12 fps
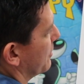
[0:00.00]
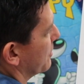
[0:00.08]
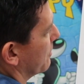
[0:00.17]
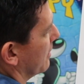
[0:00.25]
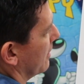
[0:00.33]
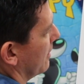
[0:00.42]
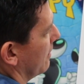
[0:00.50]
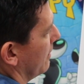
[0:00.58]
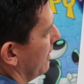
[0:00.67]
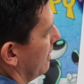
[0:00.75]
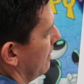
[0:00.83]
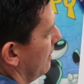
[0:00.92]
So we're going to go
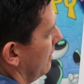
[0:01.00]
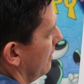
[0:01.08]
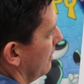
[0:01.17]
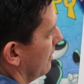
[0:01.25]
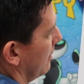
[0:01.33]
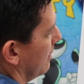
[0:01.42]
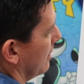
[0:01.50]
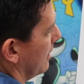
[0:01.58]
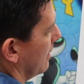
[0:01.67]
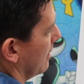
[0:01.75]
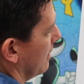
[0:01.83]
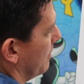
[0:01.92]
in and
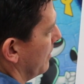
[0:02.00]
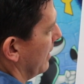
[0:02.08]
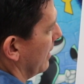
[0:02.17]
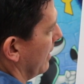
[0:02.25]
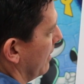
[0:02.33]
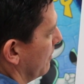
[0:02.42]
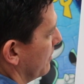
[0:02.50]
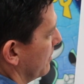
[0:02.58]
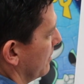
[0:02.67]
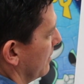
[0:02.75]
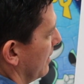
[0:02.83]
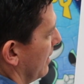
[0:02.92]
kind of come back out.
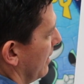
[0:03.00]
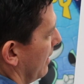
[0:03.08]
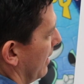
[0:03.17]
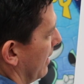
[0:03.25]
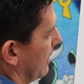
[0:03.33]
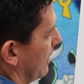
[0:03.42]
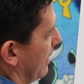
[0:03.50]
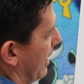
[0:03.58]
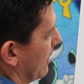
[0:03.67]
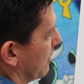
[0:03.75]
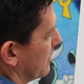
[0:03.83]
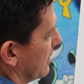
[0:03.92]
And then it
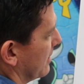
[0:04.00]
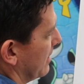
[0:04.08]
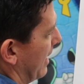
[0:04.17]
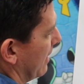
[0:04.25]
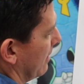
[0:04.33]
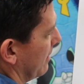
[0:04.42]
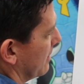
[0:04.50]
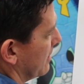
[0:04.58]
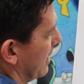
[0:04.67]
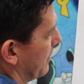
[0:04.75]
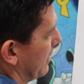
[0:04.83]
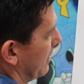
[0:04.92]
echoes exactly the
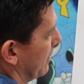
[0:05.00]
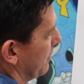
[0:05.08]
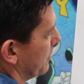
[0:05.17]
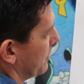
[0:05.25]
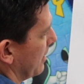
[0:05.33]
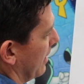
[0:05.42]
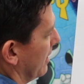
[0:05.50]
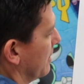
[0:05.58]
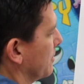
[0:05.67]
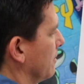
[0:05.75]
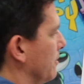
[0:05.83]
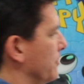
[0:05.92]
same on the other side.
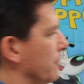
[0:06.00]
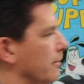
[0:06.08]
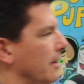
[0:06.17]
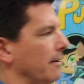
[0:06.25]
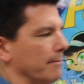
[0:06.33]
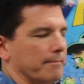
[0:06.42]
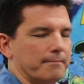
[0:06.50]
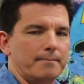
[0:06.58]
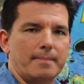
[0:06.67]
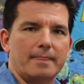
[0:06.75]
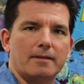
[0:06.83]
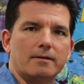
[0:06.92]
So there's your thumb.
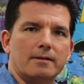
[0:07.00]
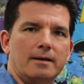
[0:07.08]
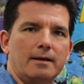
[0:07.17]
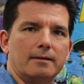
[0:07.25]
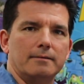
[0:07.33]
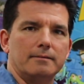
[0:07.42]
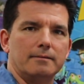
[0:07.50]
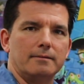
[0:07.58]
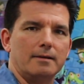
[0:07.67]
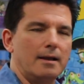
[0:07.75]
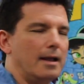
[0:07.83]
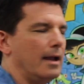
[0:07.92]
Look at that.
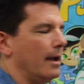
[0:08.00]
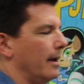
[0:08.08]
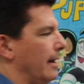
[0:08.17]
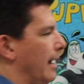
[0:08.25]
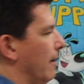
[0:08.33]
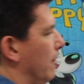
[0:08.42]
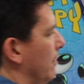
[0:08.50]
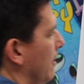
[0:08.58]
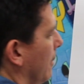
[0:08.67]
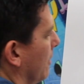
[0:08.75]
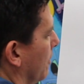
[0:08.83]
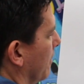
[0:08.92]
Now,
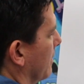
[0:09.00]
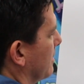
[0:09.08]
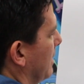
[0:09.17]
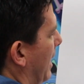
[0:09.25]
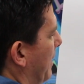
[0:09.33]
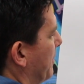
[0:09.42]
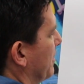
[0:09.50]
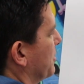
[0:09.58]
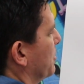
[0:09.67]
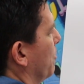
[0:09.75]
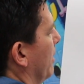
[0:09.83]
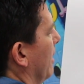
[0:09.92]
go to the top of the
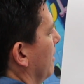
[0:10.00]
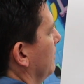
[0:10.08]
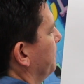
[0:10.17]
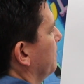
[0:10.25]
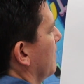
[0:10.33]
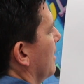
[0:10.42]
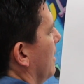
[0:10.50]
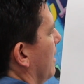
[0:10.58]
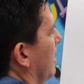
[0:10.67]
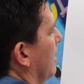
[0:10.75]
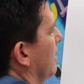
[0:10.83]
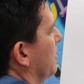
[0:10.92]
square
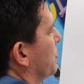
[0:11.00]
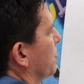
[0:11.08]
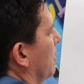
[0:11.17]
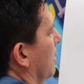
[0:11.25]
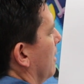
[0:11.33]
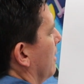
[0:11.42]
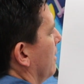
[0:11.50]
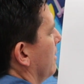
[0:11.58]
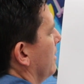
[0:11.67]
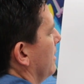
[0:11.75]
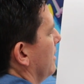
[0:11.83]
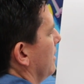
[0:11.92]
and draw
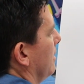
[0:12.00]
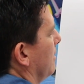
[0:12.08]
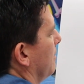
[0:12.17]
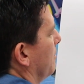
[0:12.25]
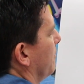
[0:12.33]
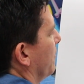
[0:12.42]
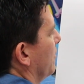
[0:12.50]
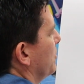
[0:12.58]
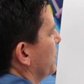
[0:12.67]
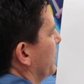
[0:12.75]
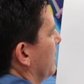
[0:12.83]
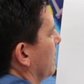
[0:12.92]
the
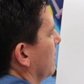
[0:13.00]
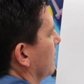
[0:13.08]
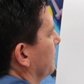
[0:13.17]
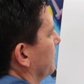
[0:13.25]
first finger.